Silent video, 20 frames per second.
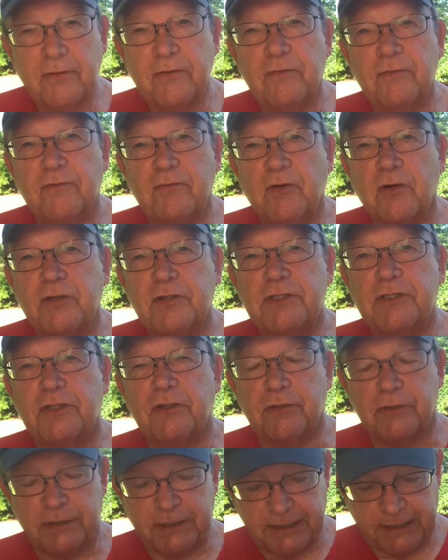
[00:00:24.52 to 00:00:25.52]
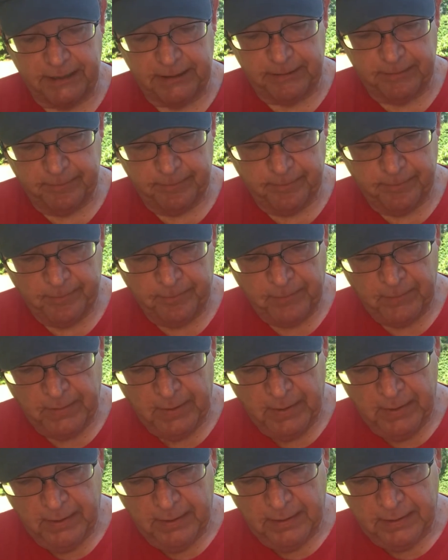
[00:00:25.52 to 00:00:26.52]
verse 13.
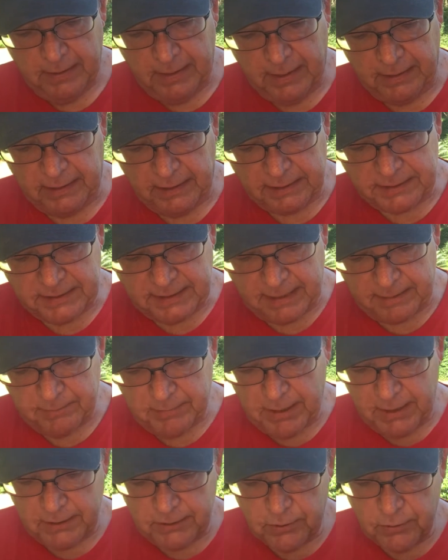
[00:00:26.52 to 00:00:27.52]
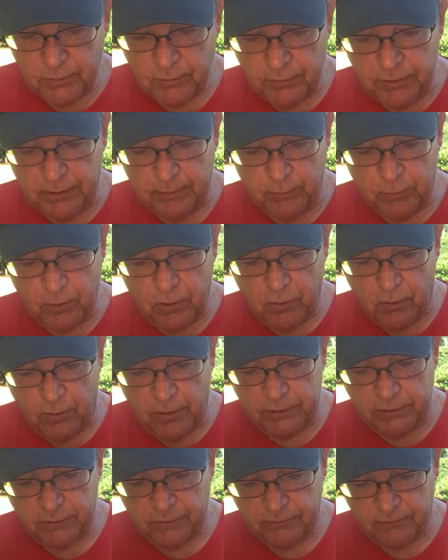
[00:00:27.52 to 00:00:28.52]
Now that same day, two of them were
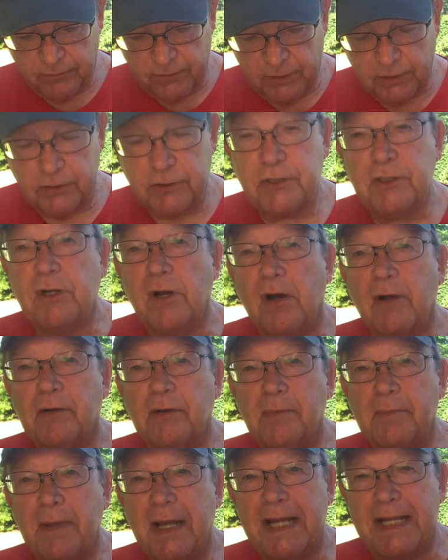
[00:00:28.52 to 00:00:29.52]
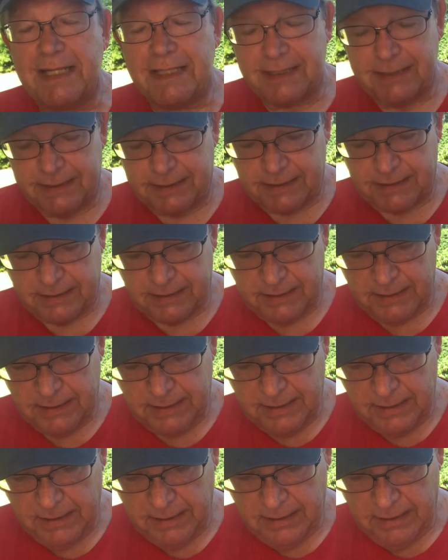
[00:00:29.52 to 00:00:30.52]
going to a village called Emmaus,
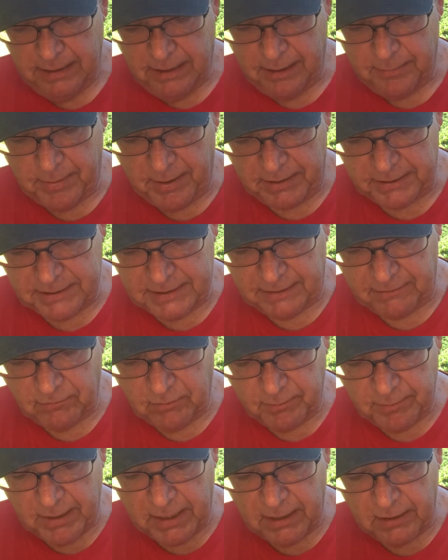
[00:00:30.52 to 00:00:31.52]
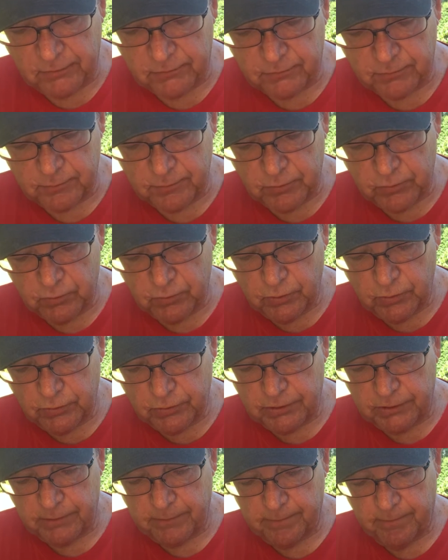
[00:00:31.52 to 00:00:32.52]
about 7 miles from
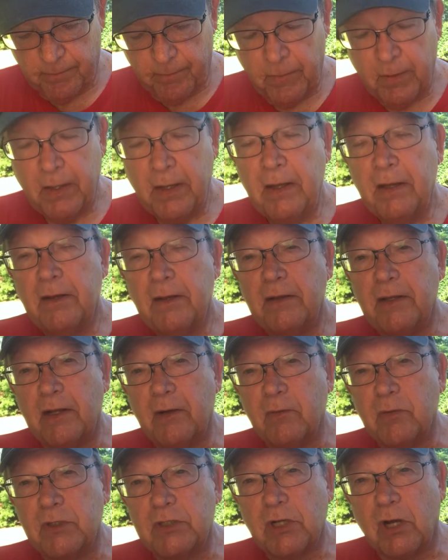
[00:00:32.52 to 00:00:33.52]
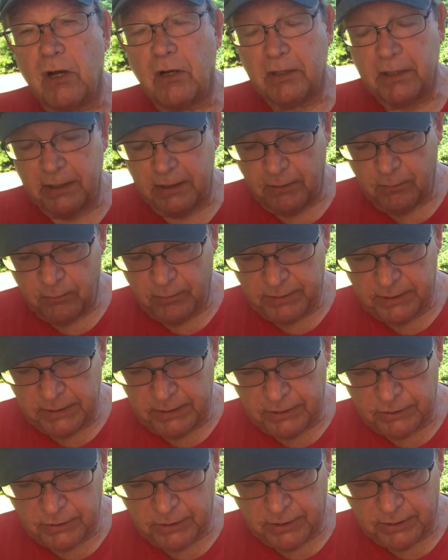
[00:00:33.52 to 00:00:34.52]
Jerusalem. They were talking with
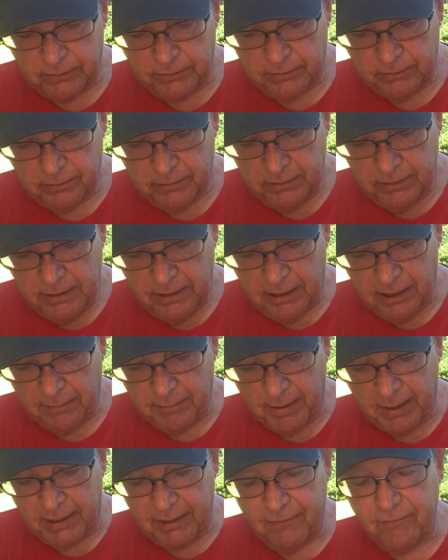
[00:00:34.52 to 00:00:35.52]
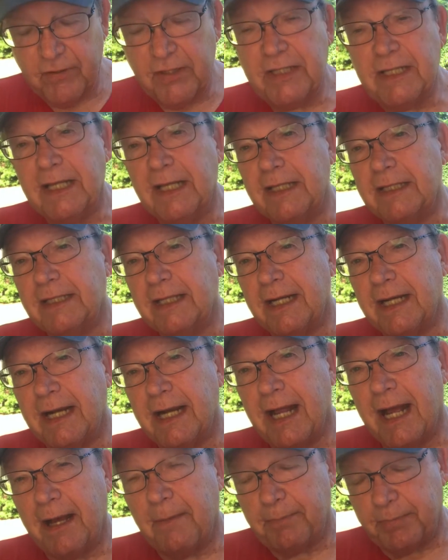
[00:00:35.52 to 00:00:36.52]
each other about everything that
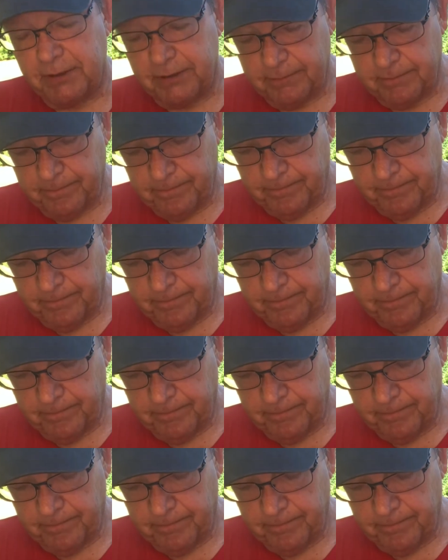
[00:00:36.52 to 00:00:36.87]
had happened.